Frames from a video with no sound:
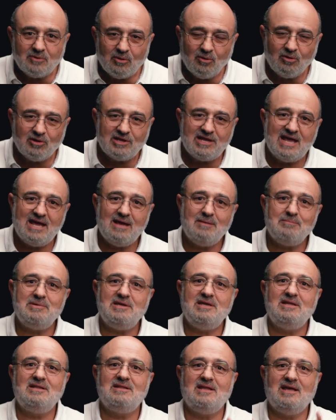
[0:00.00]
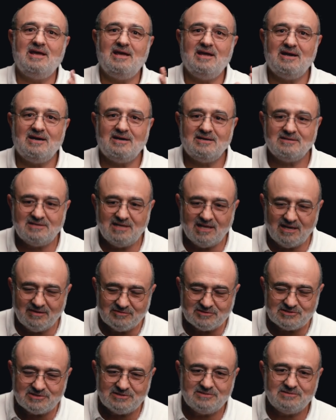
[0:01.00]
hole cam being there,
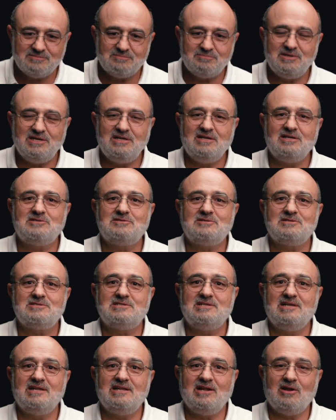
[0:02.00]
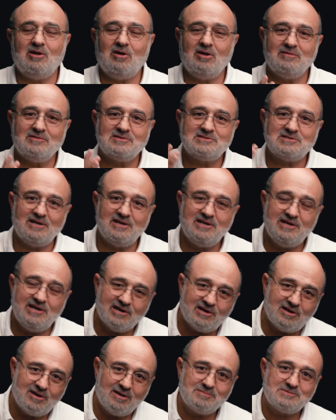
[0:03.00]
television being interested, and all of a sudden
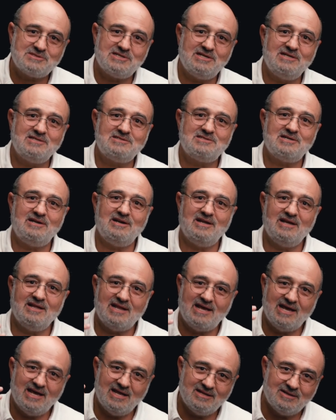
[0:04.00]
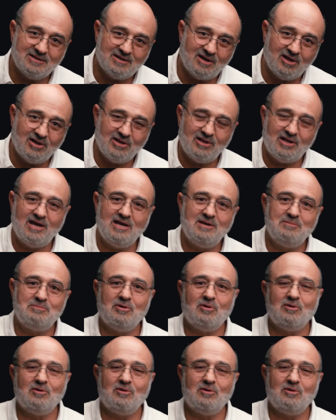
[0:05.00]
here comes the internet and online